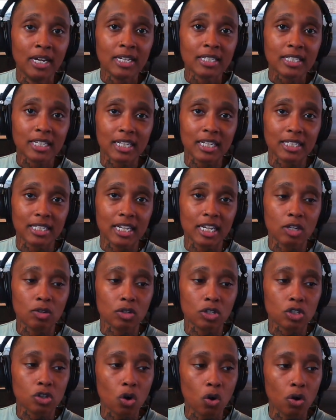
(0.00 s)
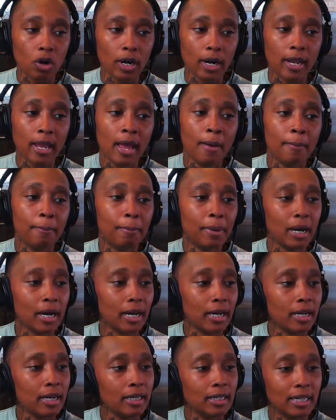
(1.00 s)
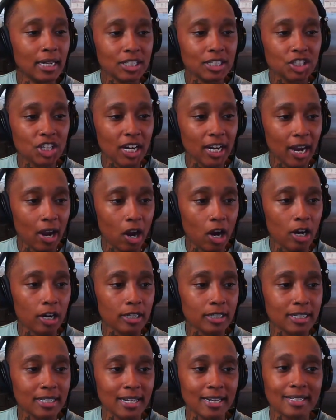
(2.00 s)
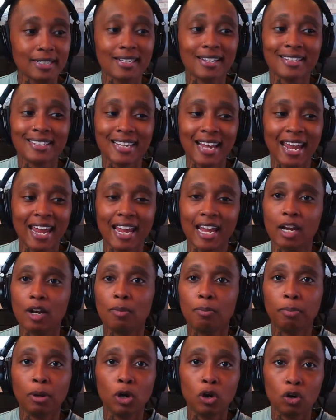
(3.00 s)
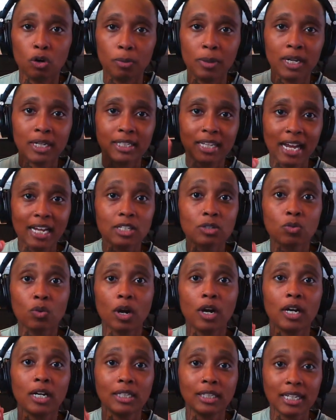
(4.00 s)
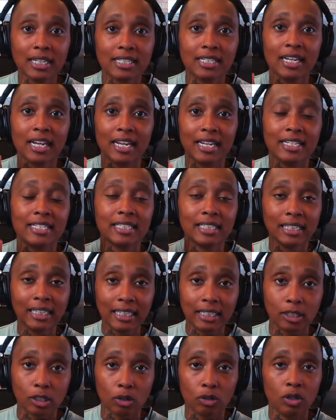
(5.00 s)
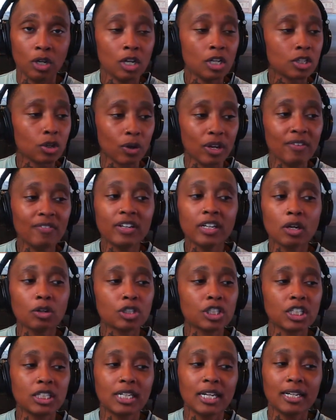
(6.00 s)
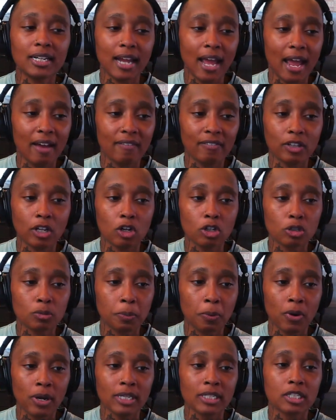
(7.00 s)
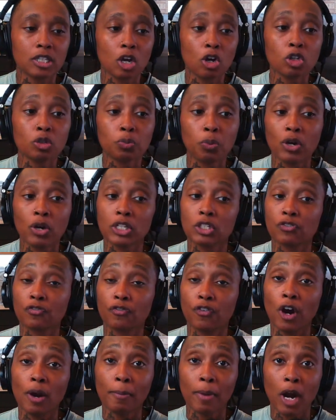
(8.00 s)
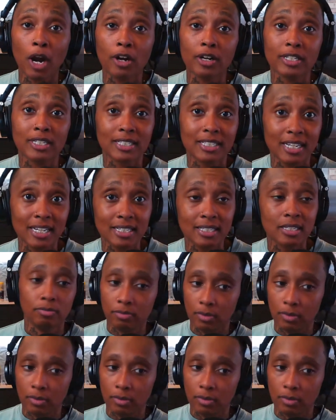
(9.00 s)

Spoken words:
to continue the scoring. But let's check out her assists. 10, boom. That's where Alyssa is lethal. So even though she didn't have those points from her assists,